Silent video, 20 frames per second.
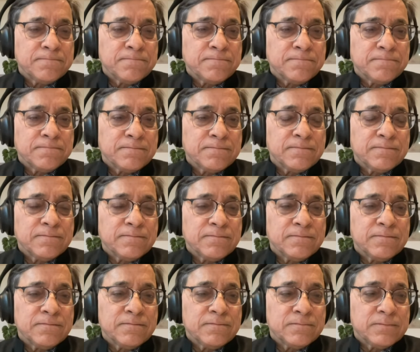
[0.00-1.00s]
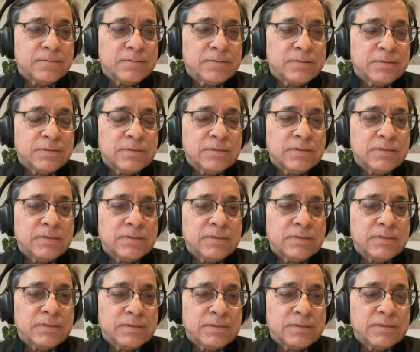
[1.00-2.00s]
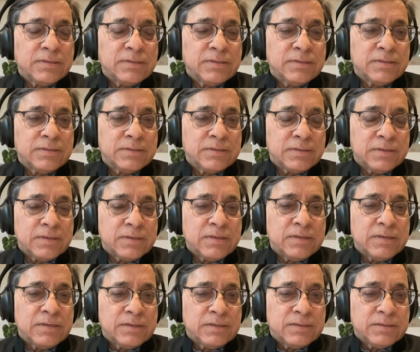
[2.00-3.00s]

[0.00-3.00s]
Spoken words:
The person shown says nothing.